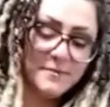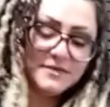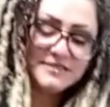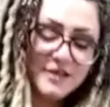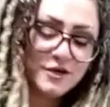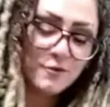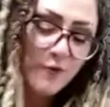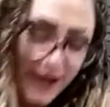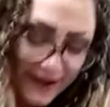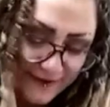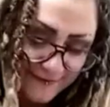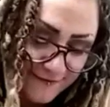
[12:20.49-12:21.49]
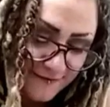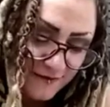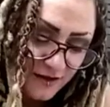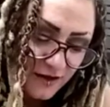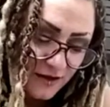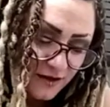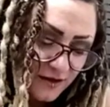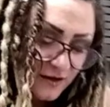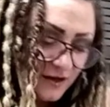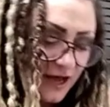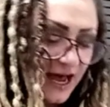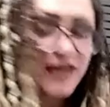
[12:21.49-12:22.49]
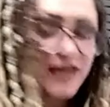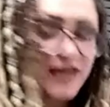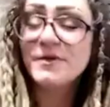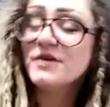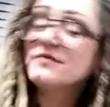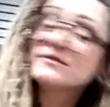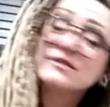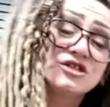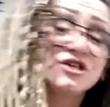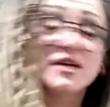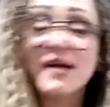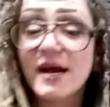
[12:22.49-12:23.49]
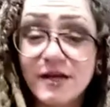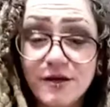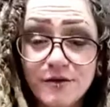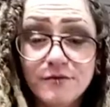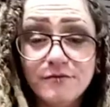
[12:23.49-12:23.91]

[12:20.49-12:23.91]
I'm gonna tell you what. I abused the shit out of you.